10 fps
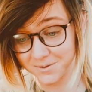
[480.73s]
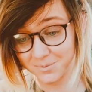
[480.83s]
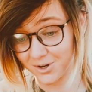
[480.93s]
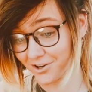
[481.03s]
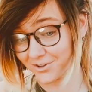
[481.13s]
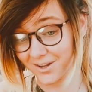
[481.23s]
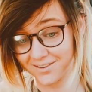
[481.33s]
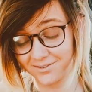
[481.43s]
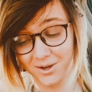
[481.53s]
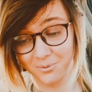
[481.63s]
He's put in your
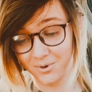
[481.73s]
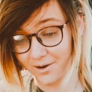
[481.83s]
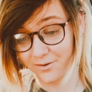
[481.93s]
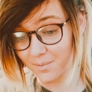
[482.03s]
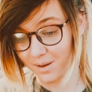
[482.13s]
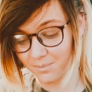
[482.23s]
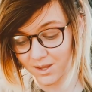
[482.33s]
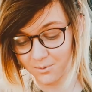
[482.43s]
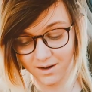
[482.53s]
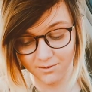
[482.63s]
life, whatever it may
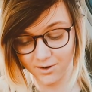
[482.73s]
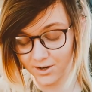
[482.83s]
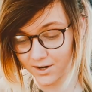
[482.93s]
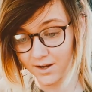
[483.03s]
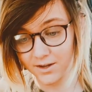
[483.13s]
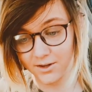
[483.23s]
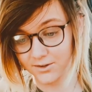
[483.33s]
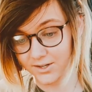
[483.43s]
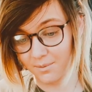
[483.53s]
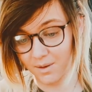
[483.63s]
be, whatever your
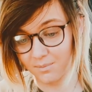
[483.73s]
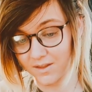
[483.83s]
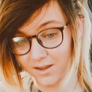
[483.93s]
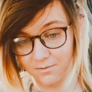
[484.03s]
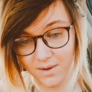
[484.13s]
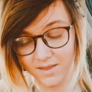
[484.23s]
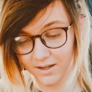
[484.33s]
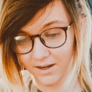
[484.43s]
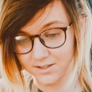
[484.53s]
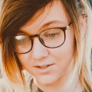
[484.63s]
dot may be that you've made the
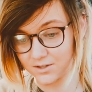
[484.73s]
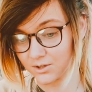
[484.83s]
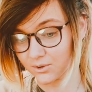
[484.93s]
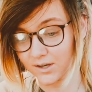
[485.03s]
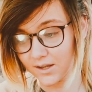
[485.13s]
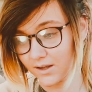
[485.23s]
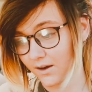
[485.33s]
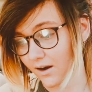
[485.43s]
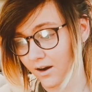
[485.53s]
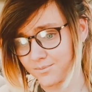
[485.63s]
connection to,
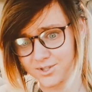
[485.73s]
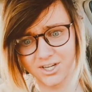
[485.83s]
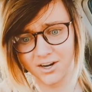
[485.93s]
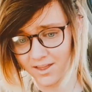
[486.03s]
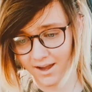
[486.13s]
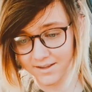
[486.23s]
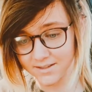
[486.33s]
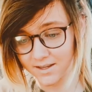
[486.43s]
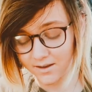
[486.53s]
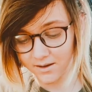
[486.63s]
share that.